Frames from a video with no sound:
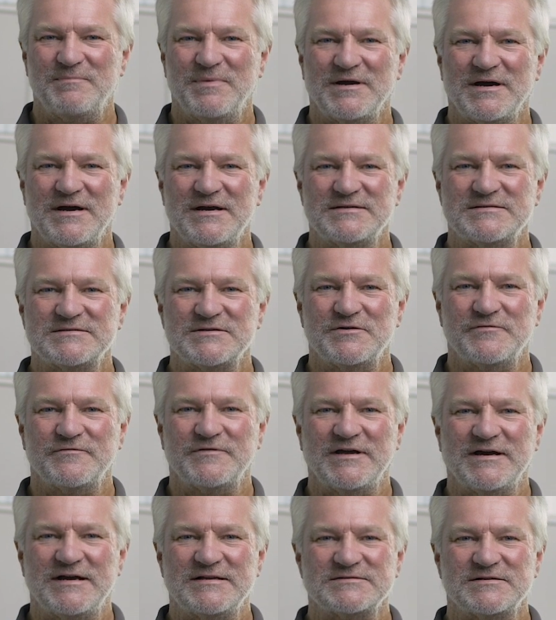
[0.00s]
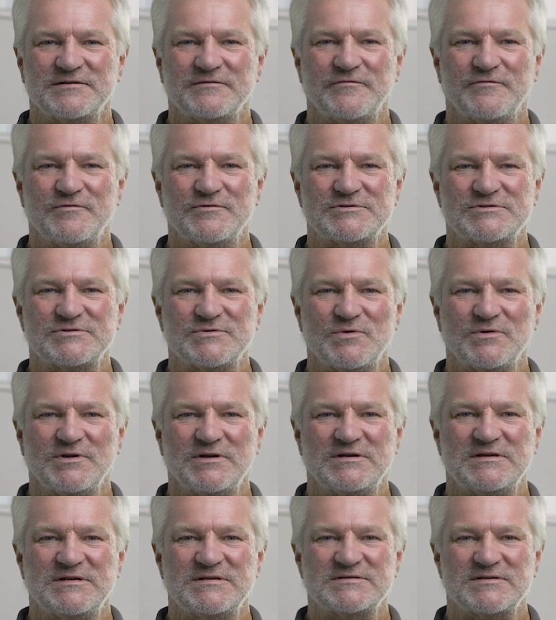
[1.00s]
the Measuring Master app in
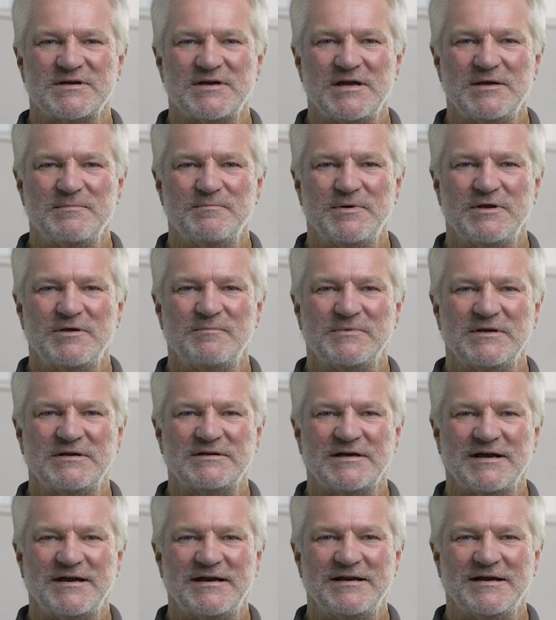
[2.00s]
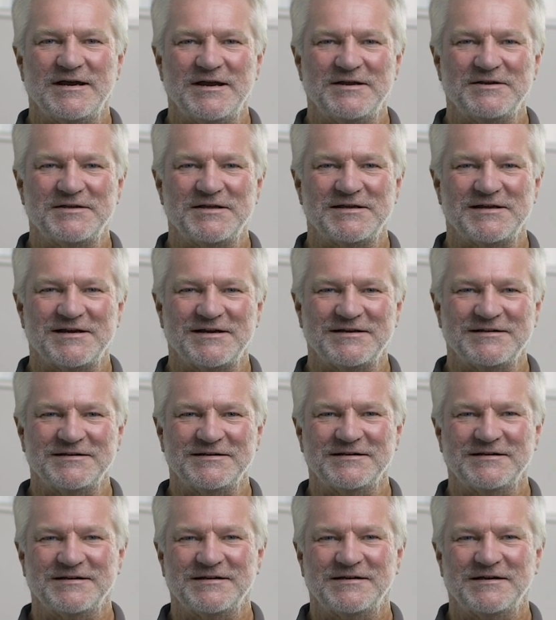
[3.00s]
detail in a tutorial on how to use
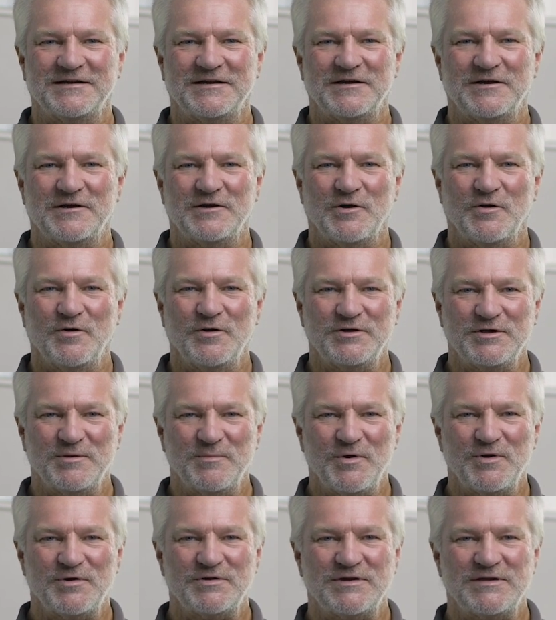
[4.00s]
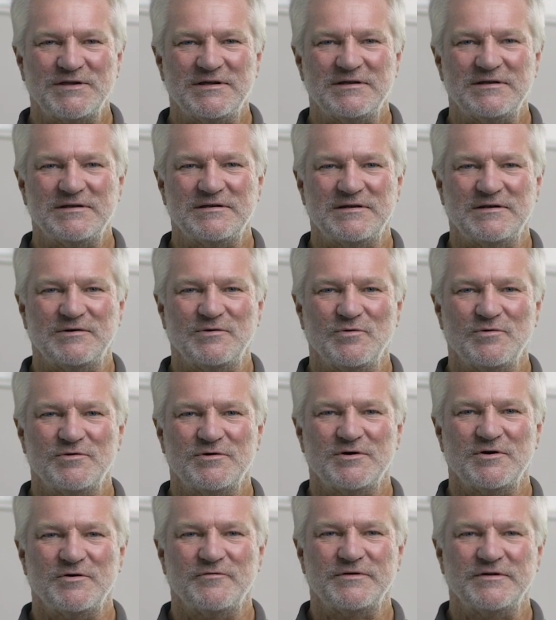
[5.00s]
this app. Today, however,
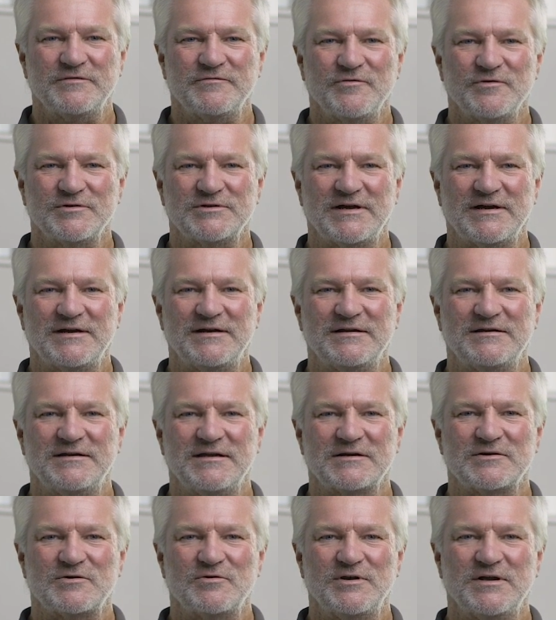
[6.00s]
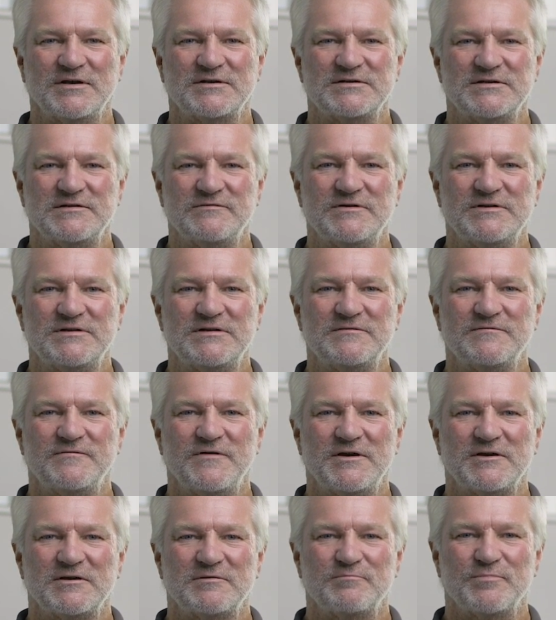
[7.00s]
I would like to focus on the general
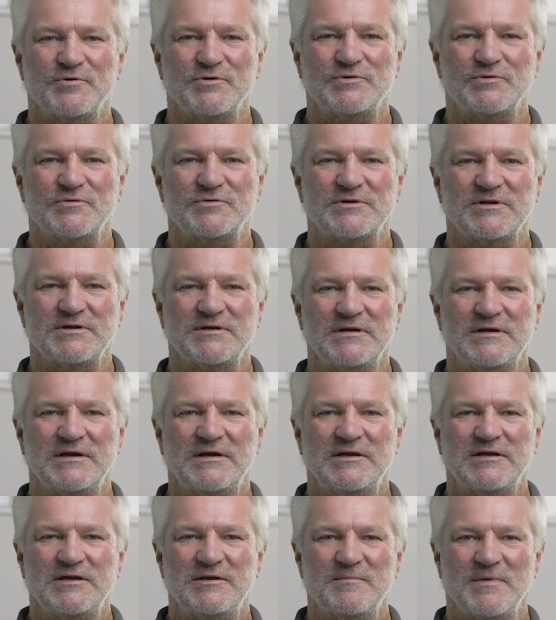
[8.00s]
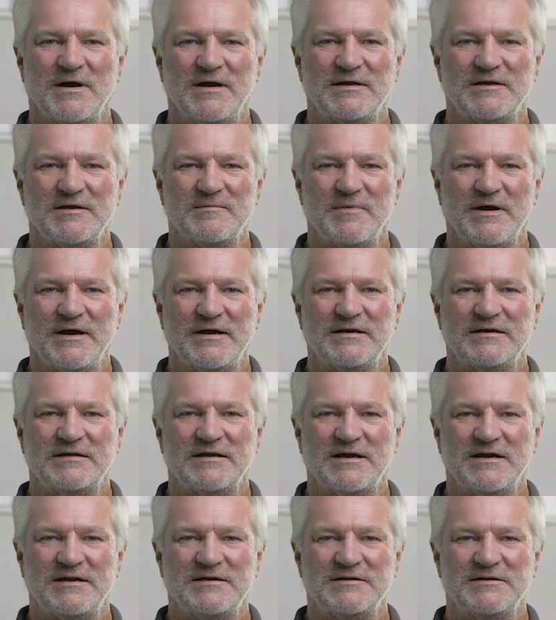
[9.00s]
advantages of connectivity-capable
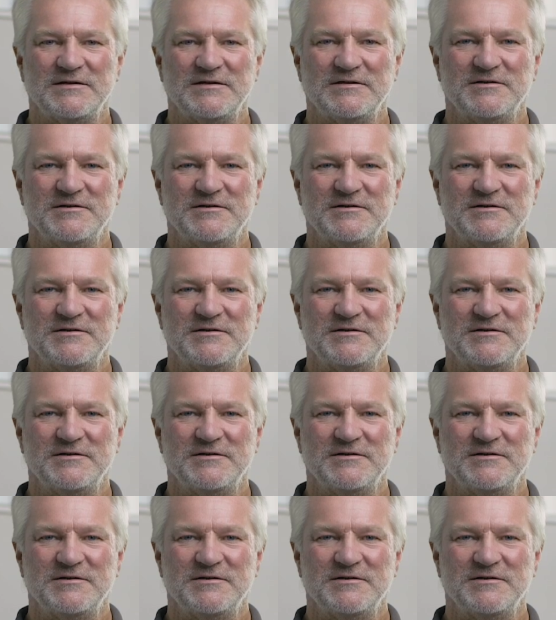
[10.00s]
products.